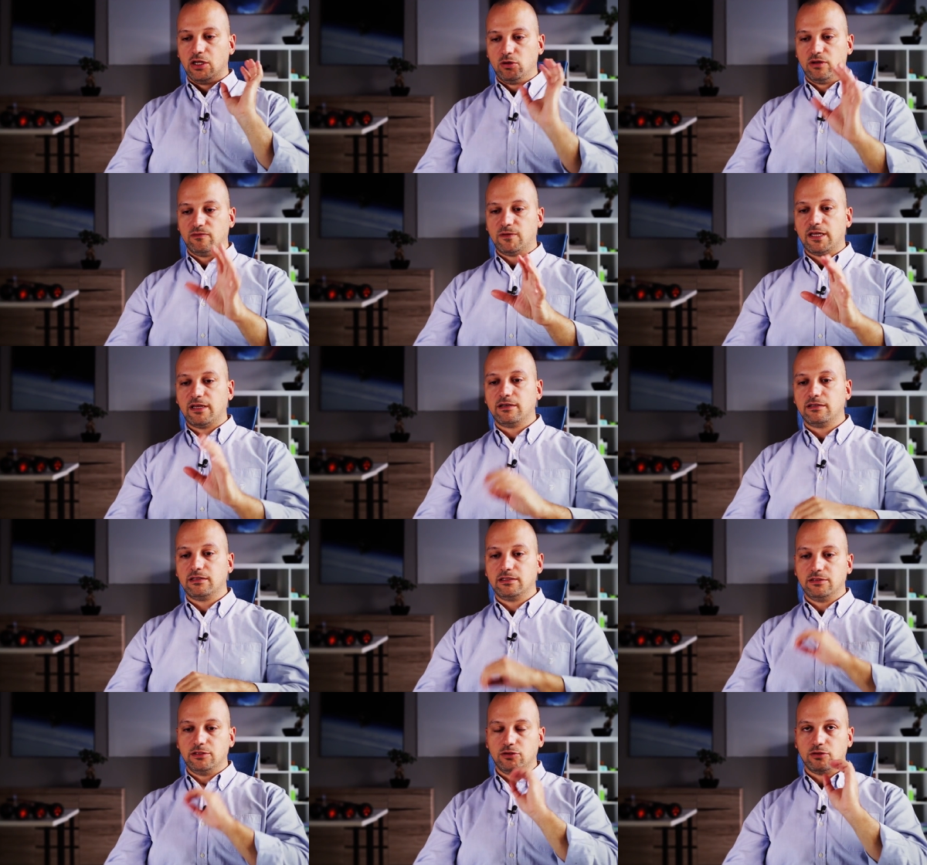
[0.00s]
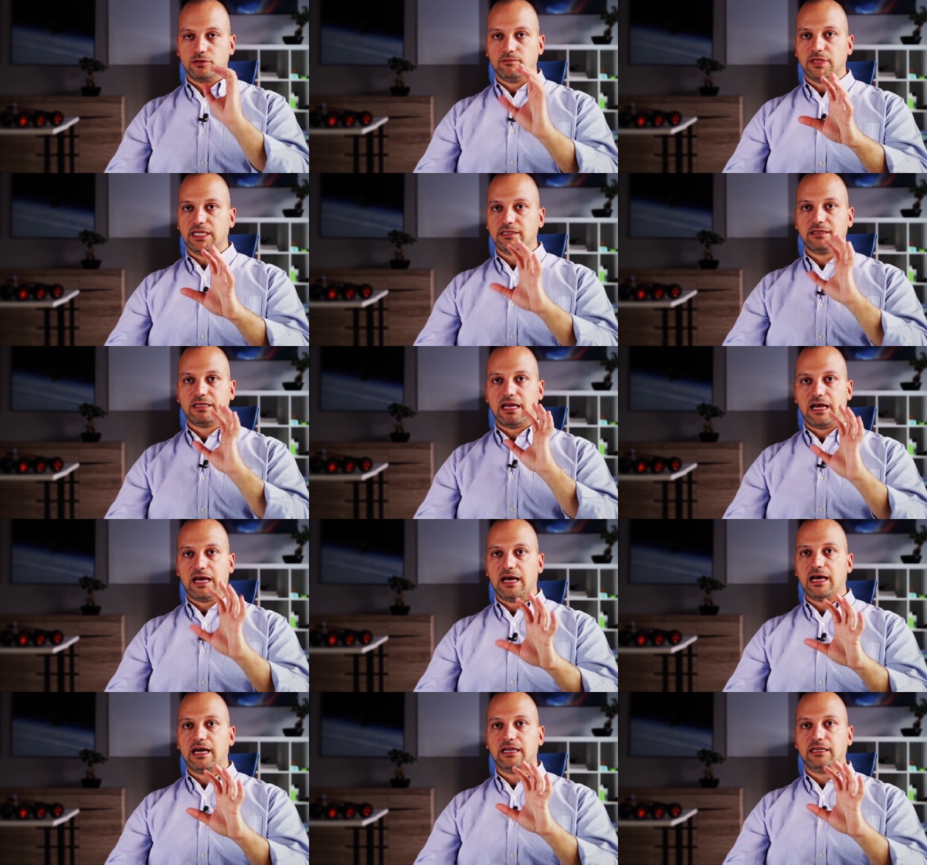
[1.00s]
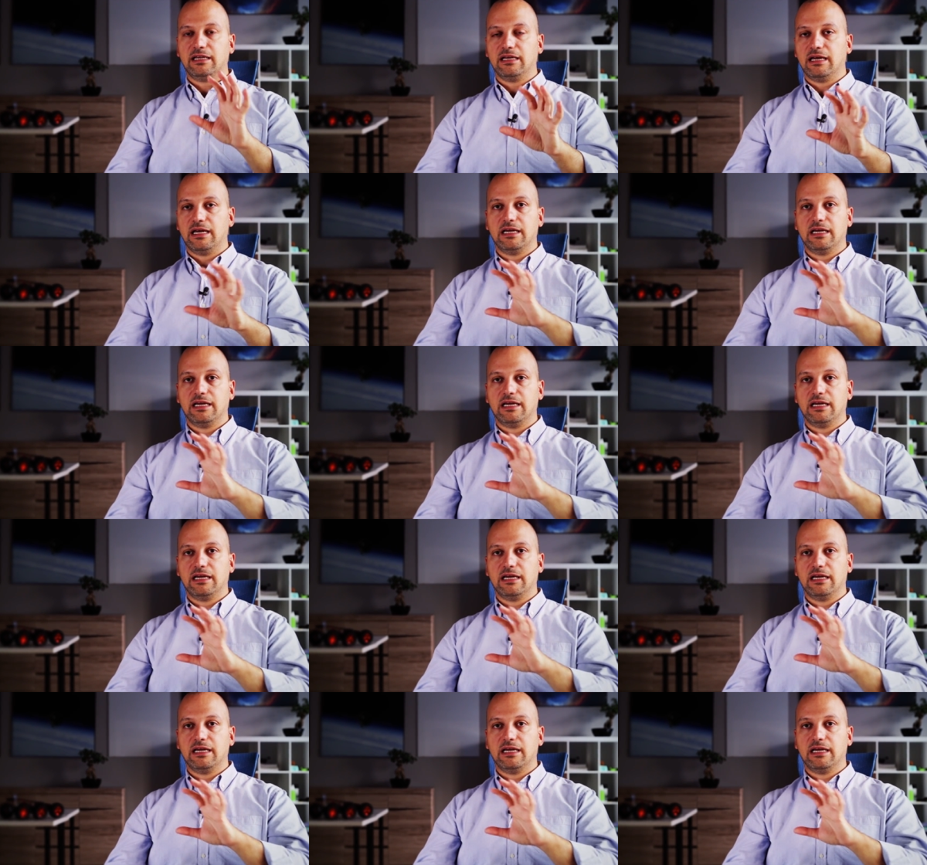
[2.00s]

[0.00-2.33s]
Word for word: you have taken a decision, but I